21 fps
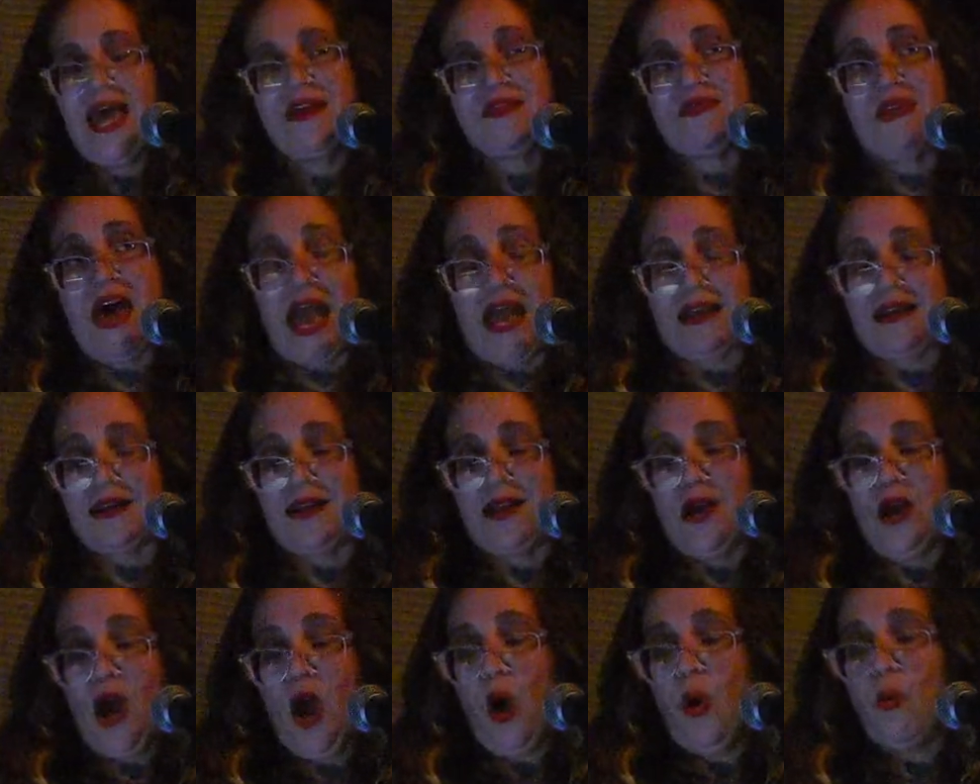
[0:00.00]

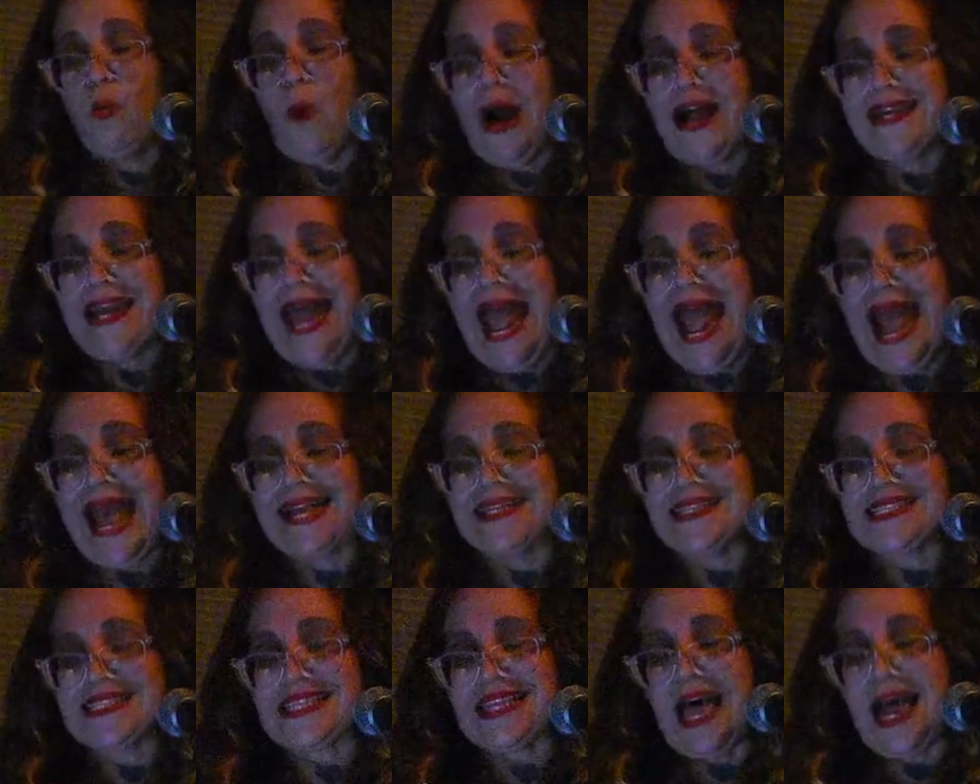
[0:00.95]
Then, one
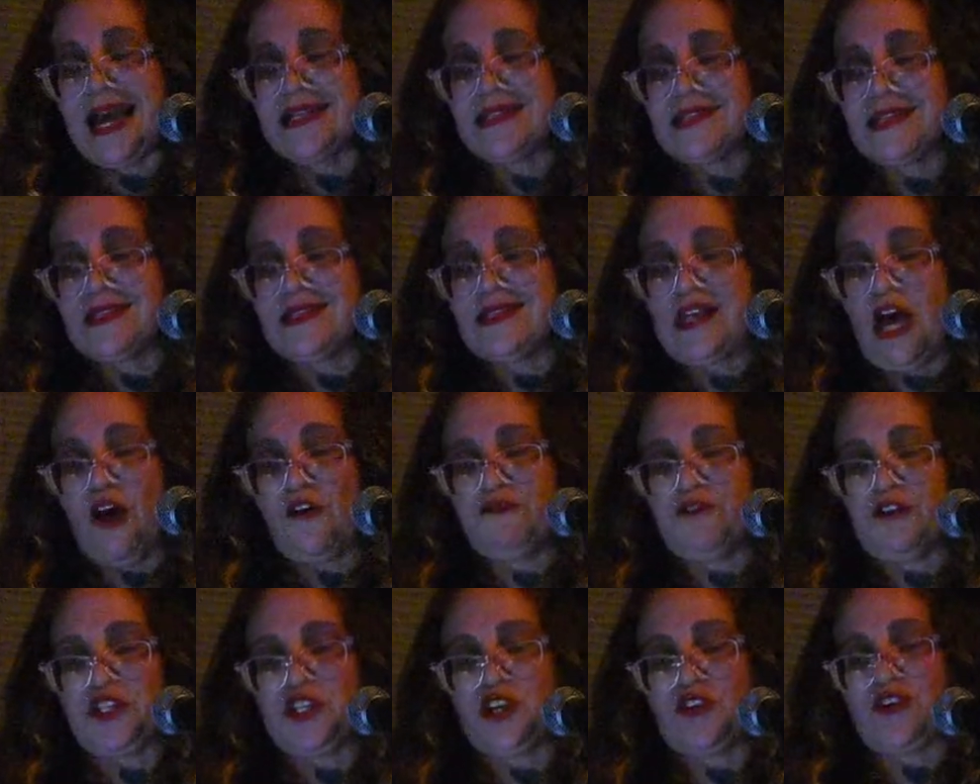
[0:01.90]
hand slides itself
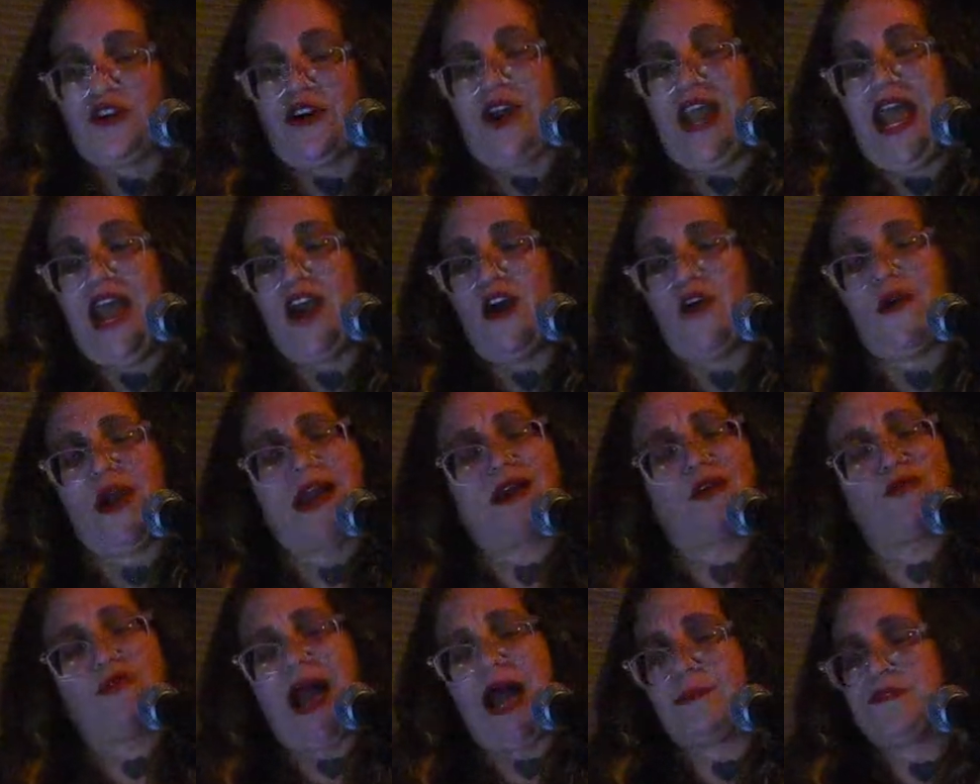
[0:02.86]
into their hair and
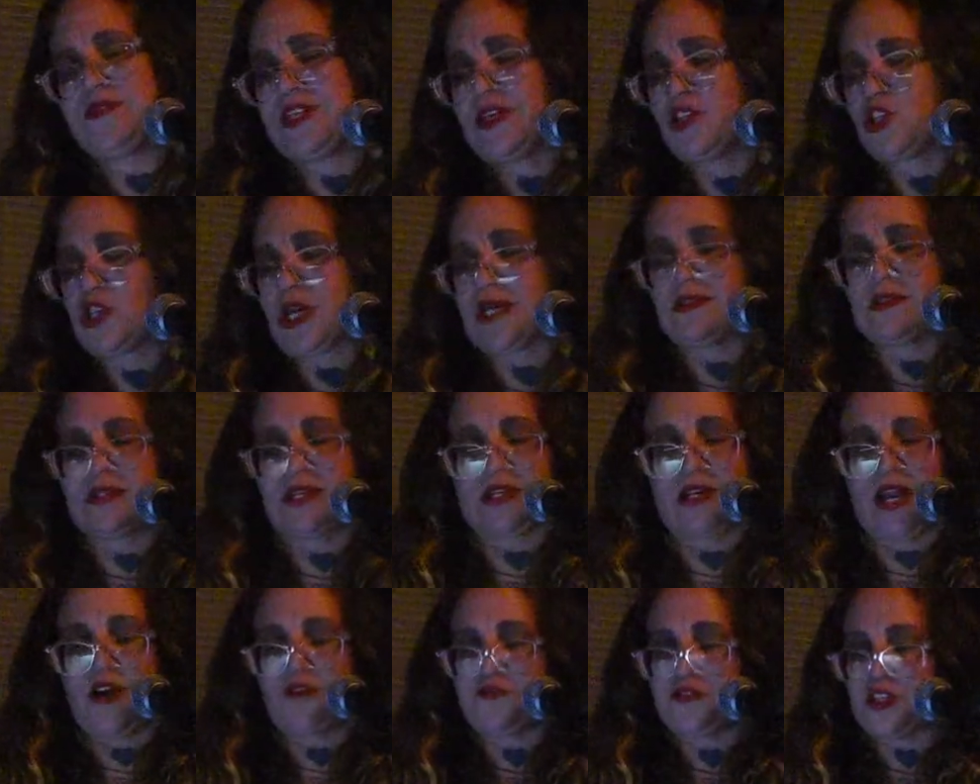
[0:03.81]
grabs it just
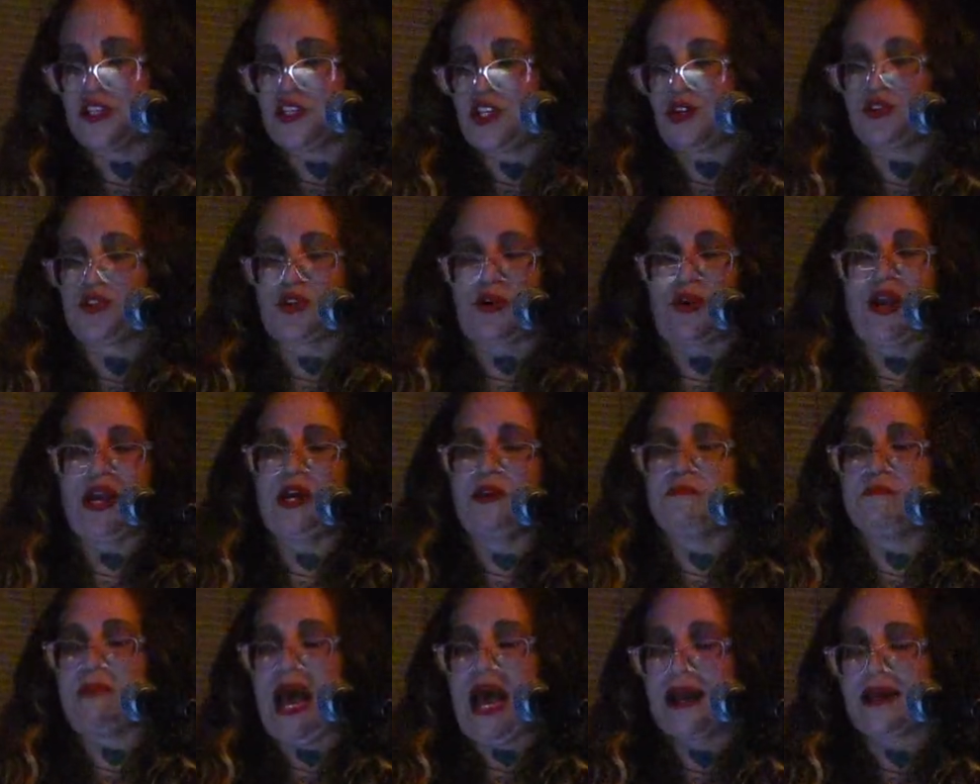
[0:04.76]
enough to tilt her
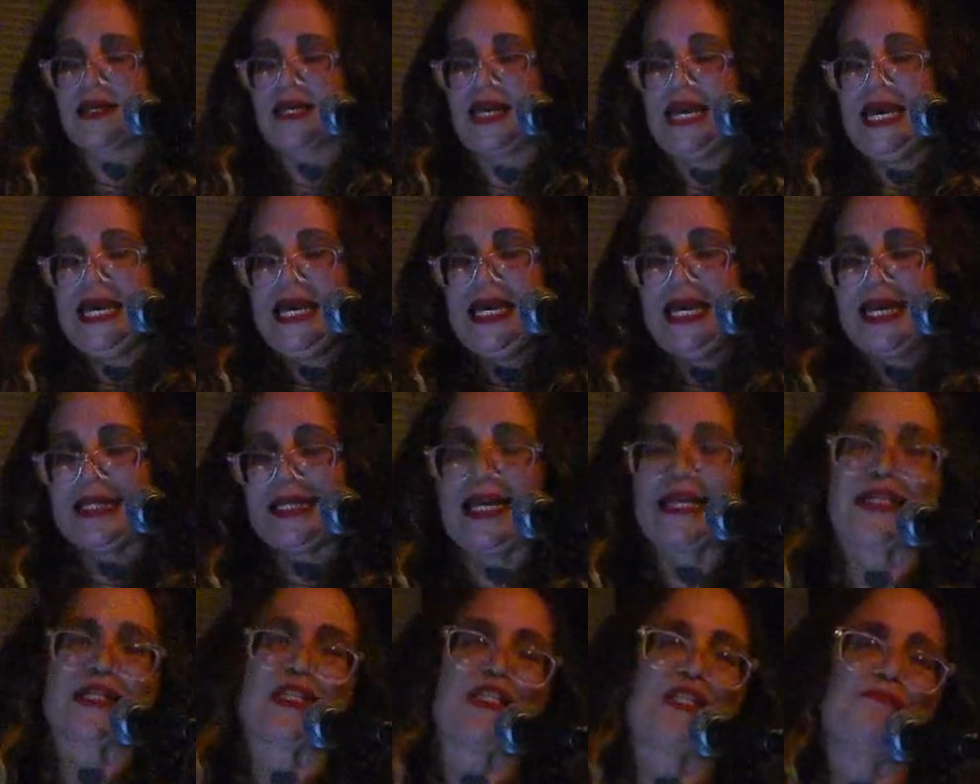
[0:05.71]
head back and
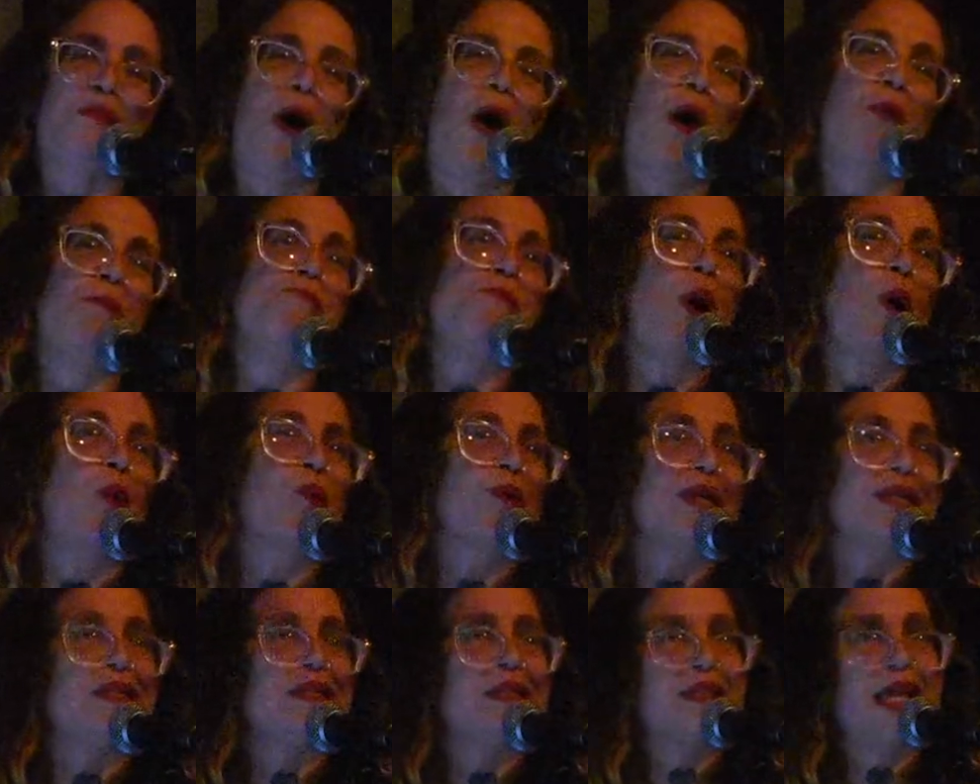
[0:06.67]
let a small moan
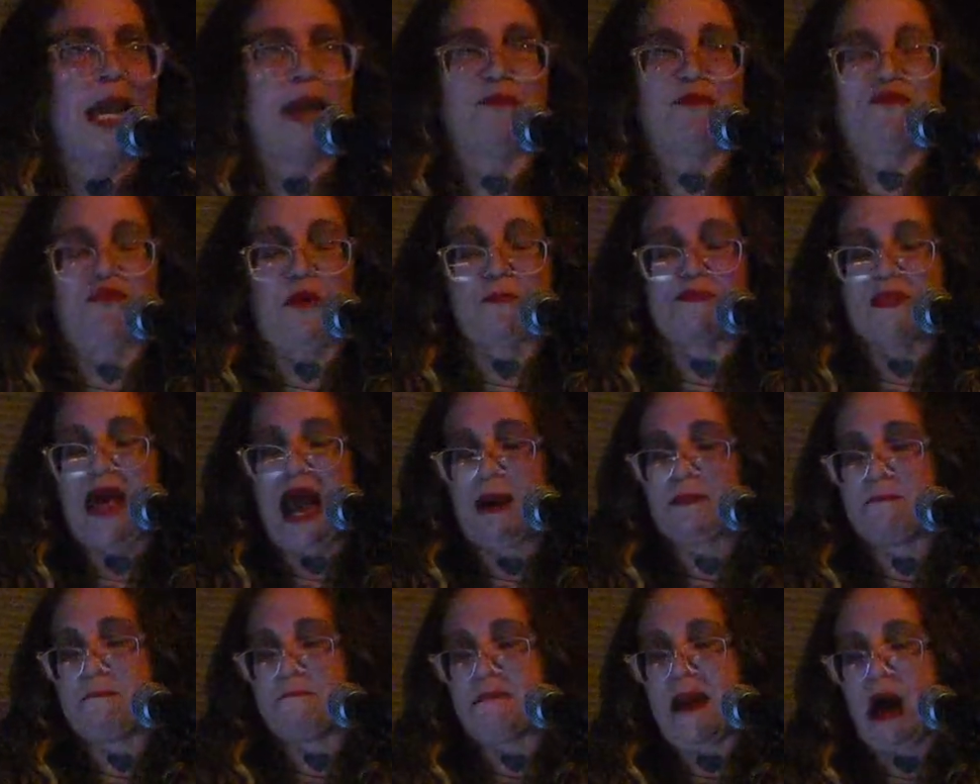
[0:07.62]
escape from
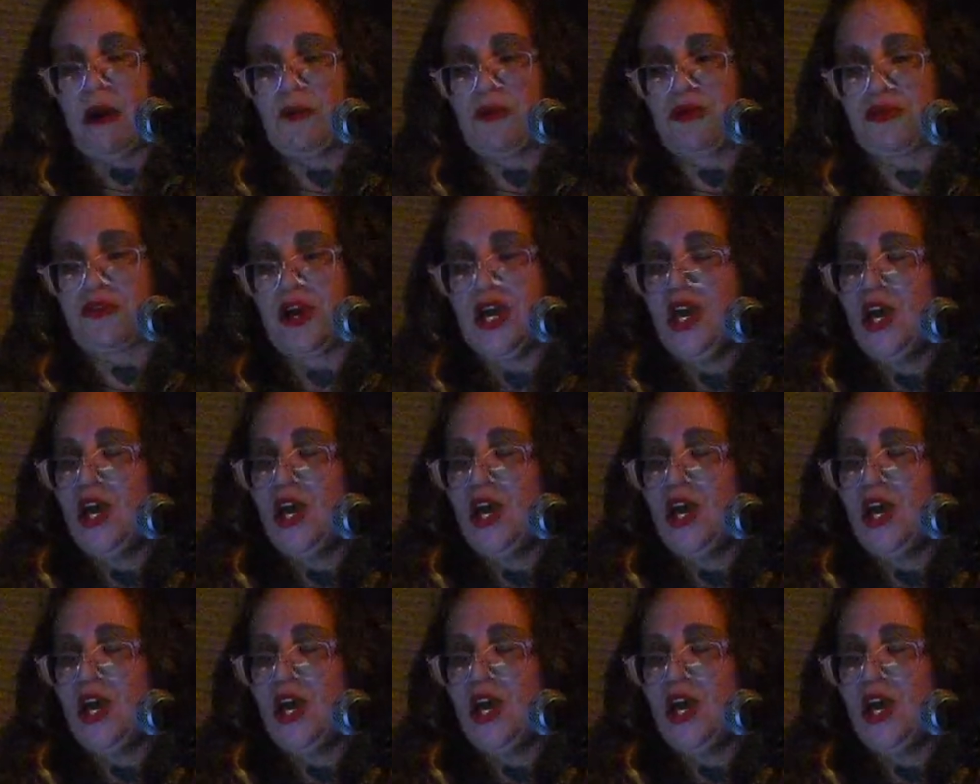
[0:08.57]
that mouth